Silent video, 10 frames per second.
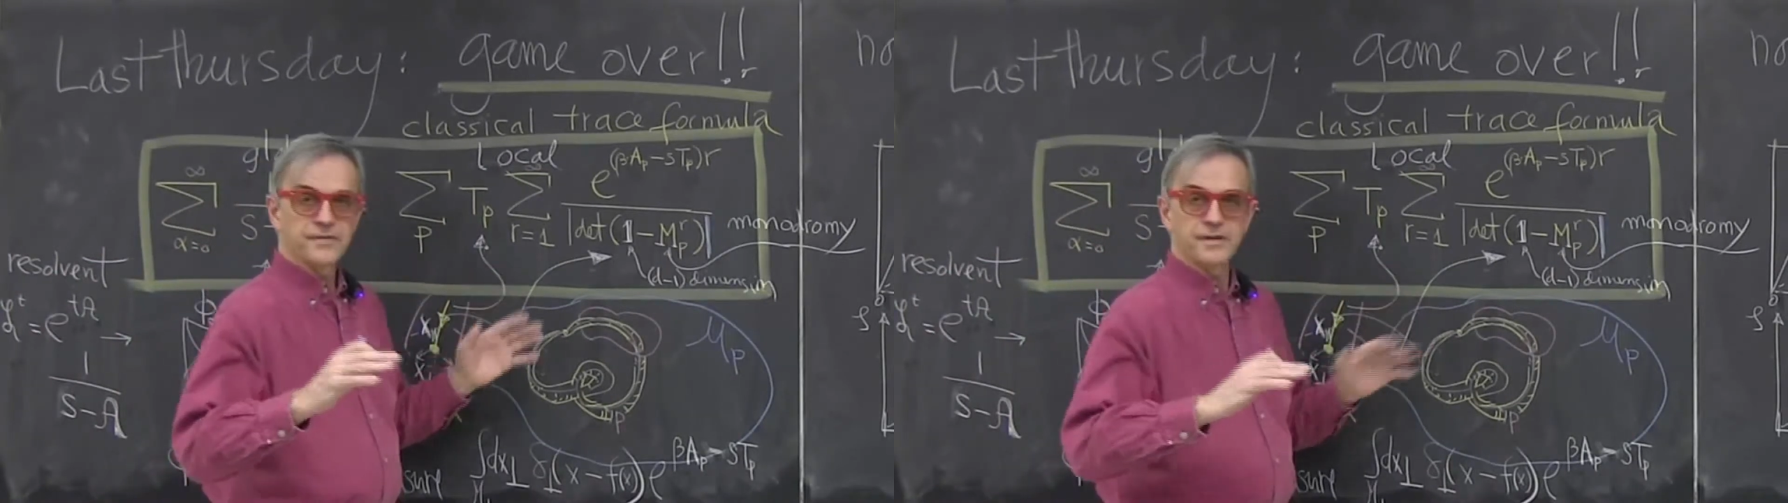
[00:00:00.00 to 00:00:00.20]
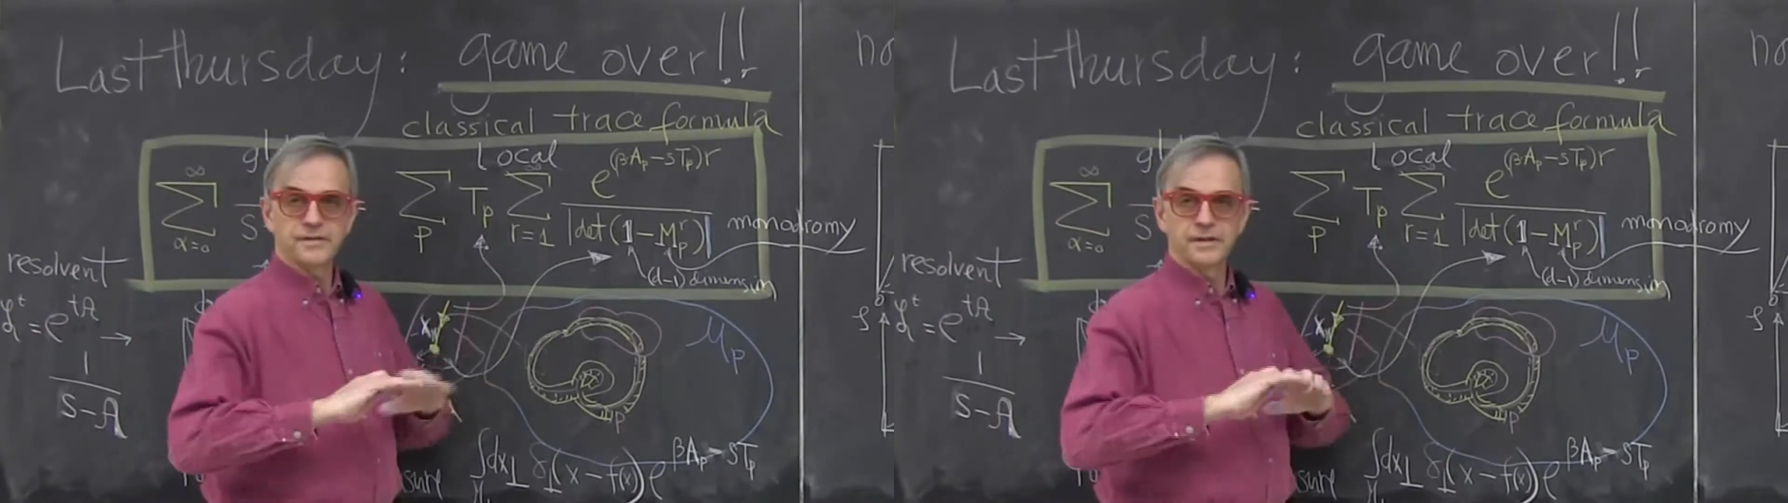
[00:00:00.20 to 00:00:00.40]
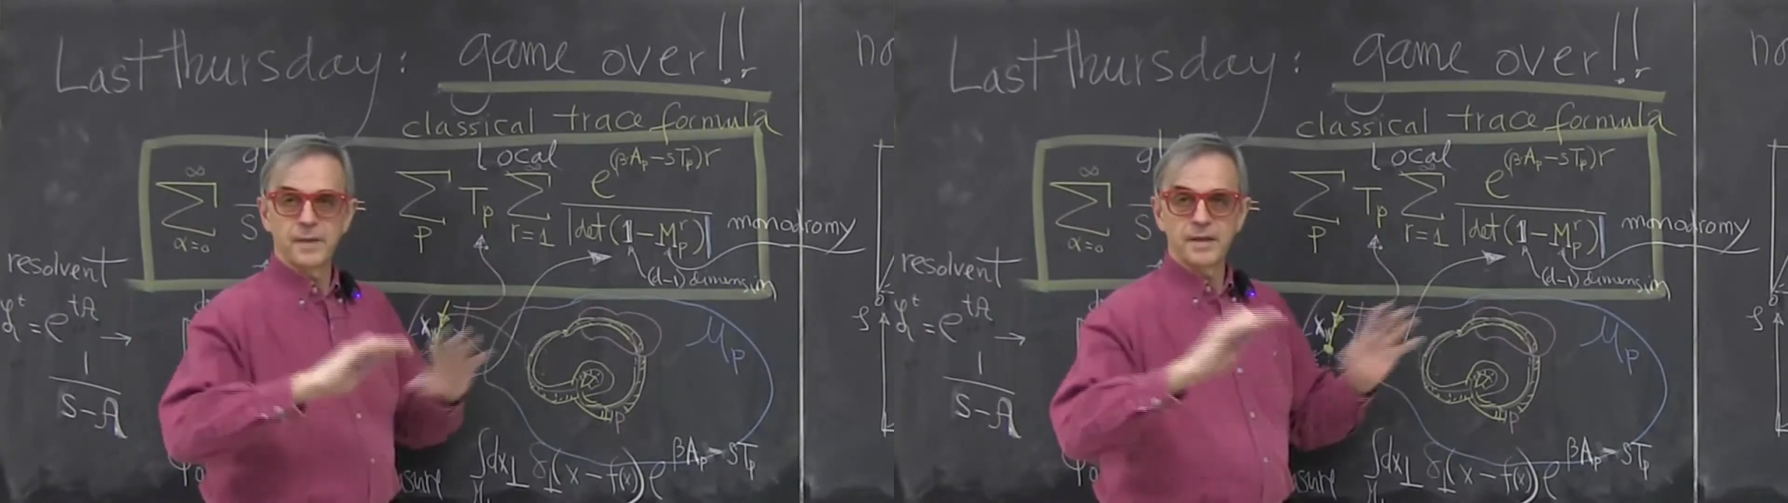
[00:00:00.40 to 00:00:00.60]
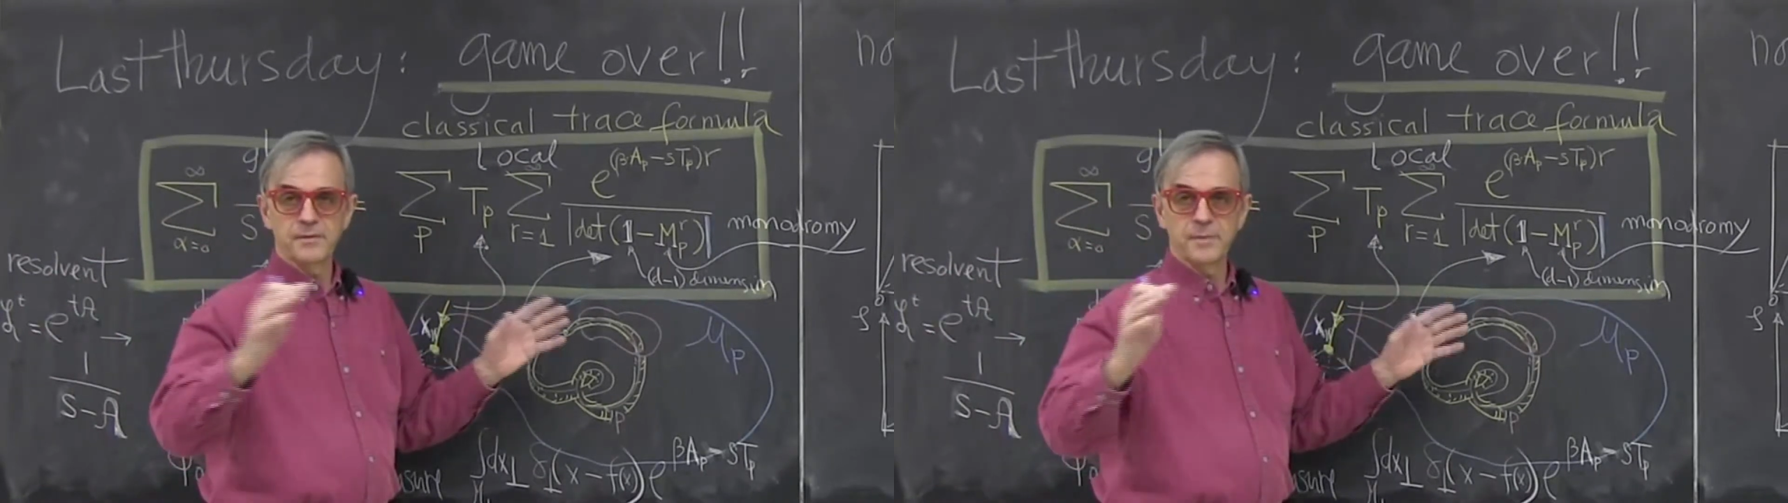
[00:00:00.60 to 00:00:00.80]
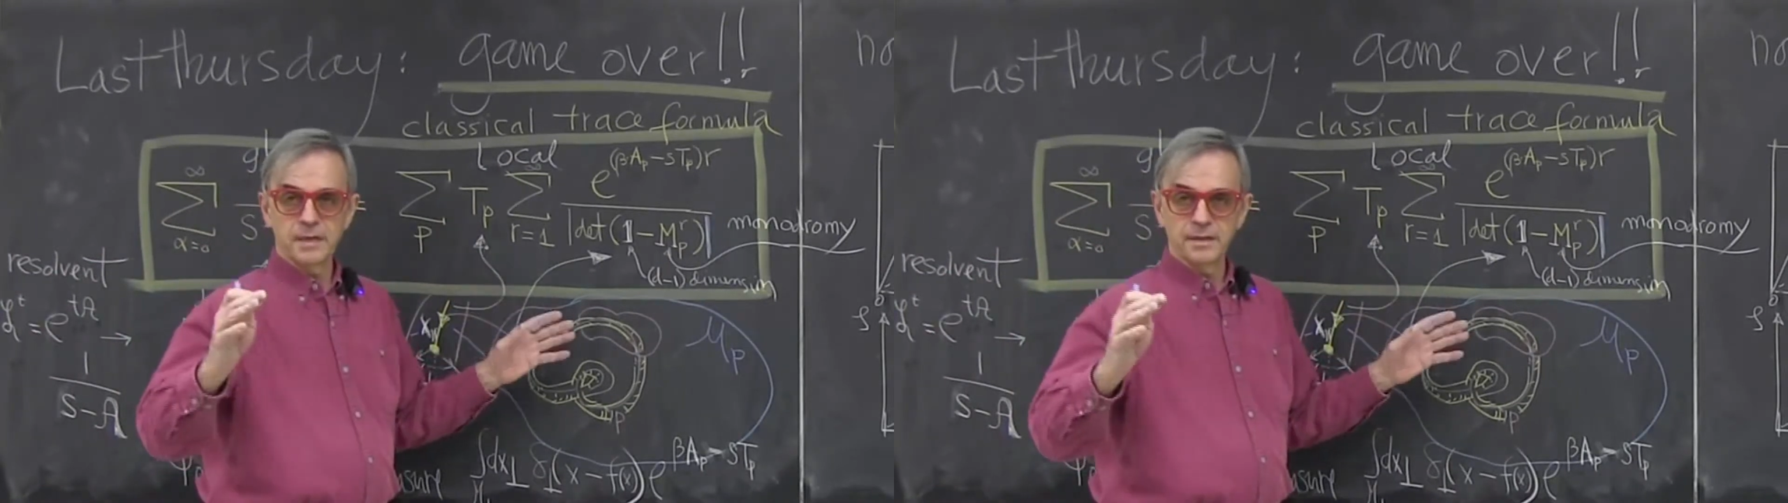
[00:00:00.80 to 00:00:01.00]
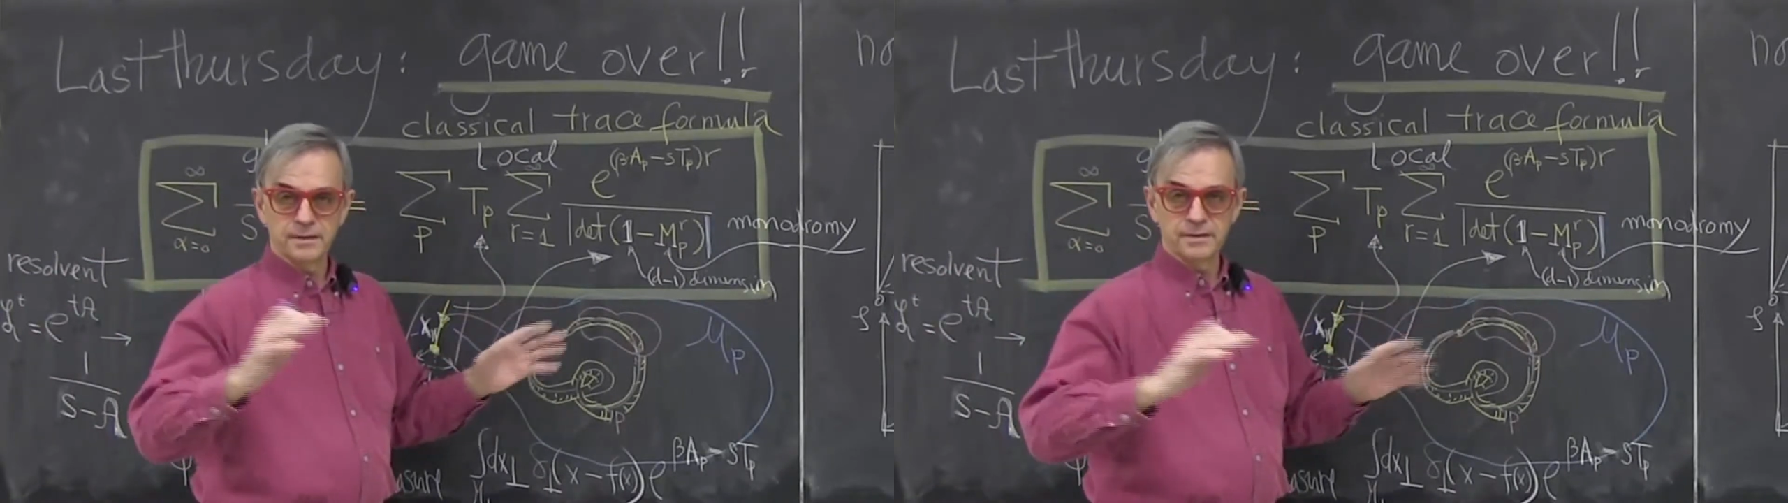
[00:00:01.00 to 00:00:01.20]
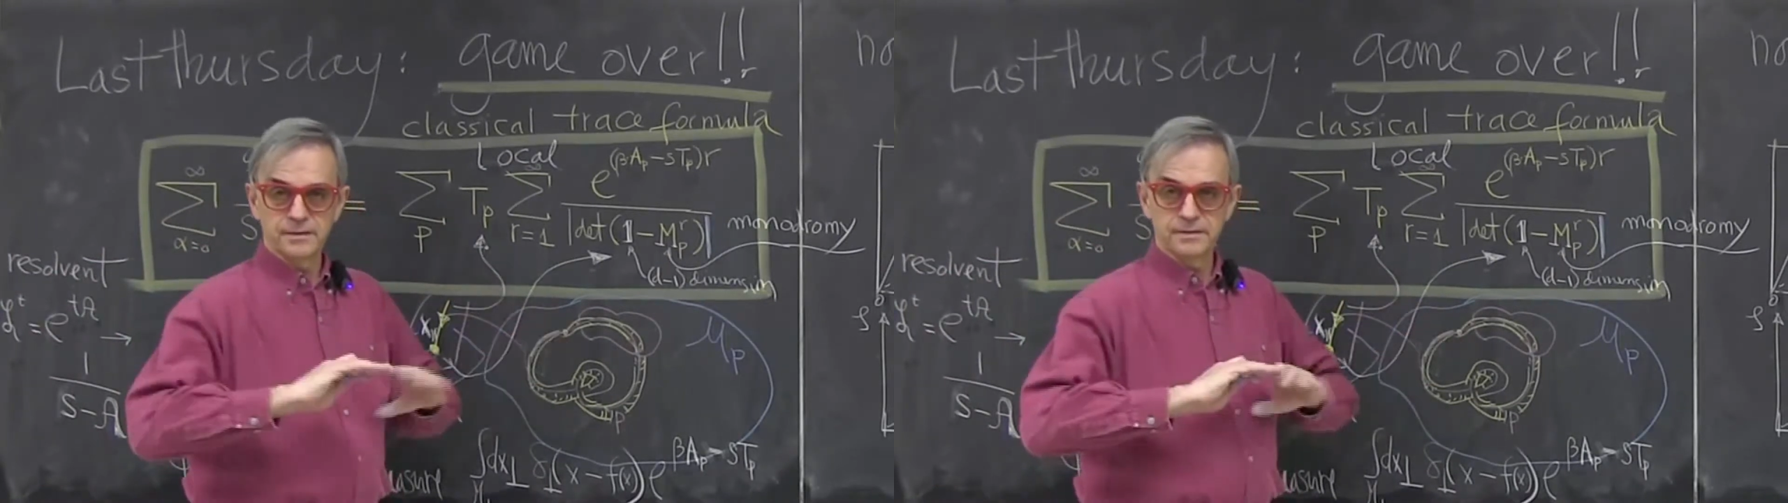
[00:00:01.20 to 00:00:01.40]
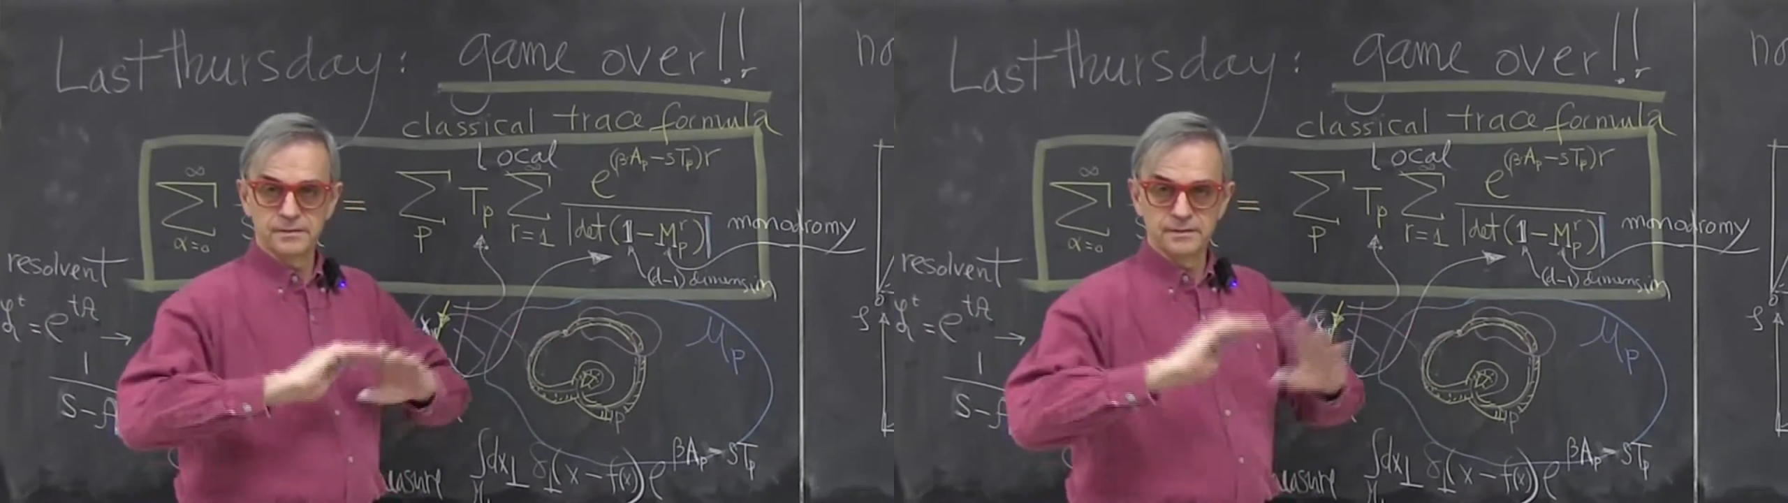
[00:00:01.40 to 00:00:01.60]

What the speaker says: physics and mathematics,